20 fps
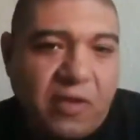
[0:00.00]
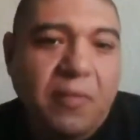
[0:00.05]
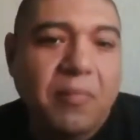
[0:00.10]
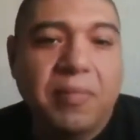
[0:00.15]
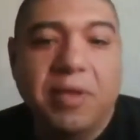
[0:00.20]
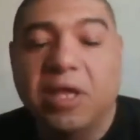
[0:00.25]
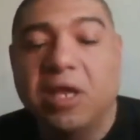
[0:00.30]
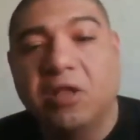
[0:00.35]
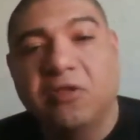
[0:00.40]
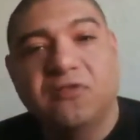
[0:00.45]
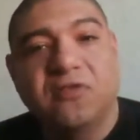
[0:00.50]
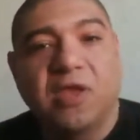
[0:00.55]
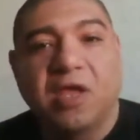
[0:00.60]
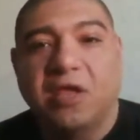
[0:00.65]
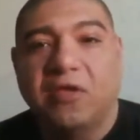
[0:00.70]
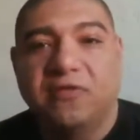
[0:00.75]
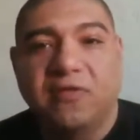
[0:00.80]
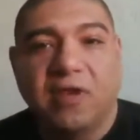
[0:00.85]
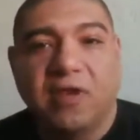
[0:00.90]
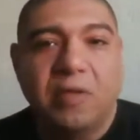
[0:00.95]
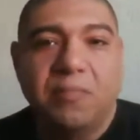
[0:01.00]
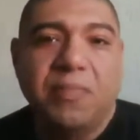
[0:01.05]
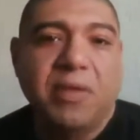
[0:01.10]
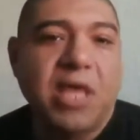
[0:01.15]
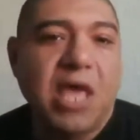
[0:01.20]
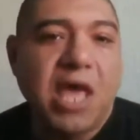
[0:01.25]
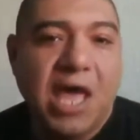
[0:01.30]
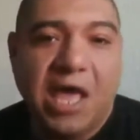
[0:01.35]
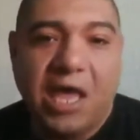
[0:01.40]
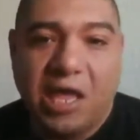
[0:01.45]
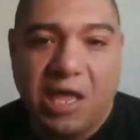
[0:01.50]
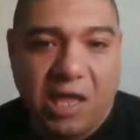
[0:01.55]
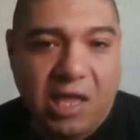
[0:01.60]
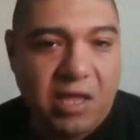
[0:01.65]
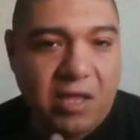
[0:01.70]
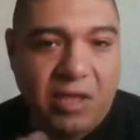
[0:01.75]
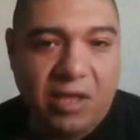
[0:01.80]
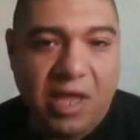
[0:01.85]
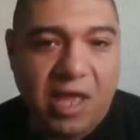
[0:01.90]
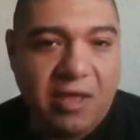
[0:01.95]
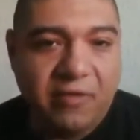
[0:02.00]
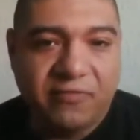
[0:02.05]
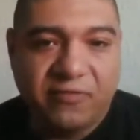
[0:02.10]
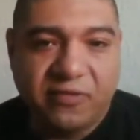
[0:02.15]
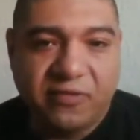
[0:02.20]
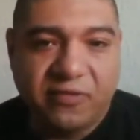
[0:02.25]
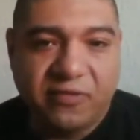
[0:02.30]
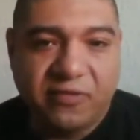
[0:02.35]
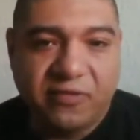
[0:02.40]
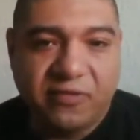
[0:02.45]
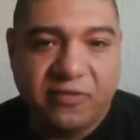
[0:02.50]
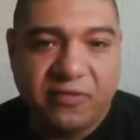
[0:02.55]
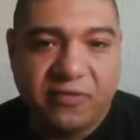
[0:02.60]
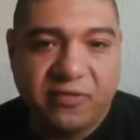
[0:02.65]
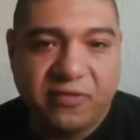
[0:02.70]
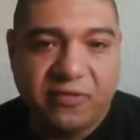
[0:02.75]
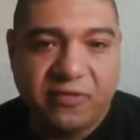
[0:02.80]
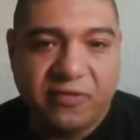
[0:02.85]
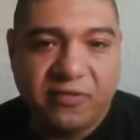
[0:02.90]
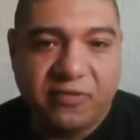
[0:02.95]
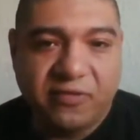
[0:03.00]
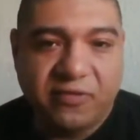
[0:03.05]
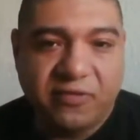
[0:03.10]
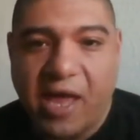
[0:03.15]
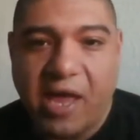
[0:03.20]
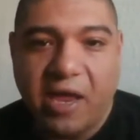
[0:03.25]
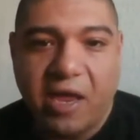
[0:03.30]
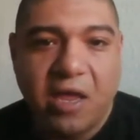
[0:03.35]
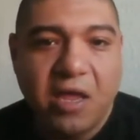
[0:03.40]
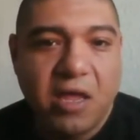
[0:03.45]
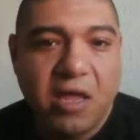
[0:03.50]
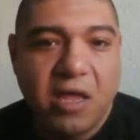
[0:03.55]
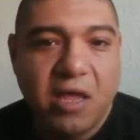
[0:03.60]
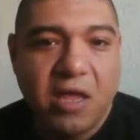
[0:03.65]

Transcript: I mean, it's a, it's an API. It has the instructions to buy